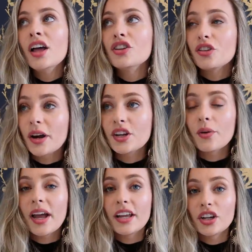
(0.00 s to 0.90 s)
So I knew
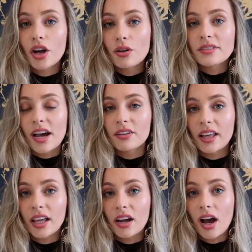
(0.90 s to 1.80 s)
I had to go down
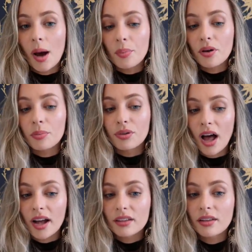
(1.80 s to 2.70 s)
like a couple
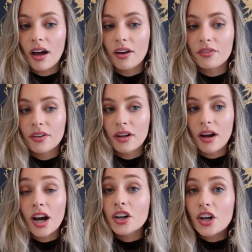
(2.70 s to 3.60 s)
blocks of
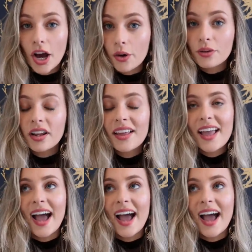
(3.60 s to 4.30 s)
unknown,